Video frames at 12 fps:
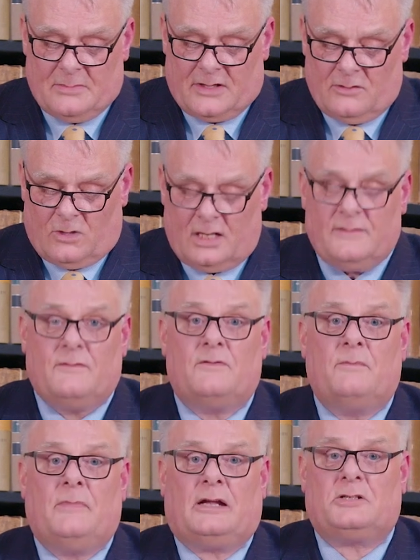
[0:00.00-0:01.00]
by the wife of
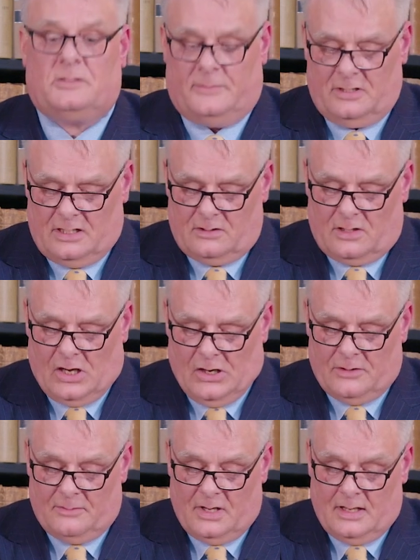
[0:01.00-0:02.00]
the matrimonial
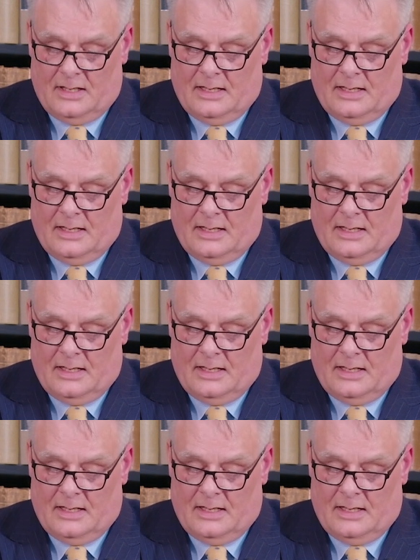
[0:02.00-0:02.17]
home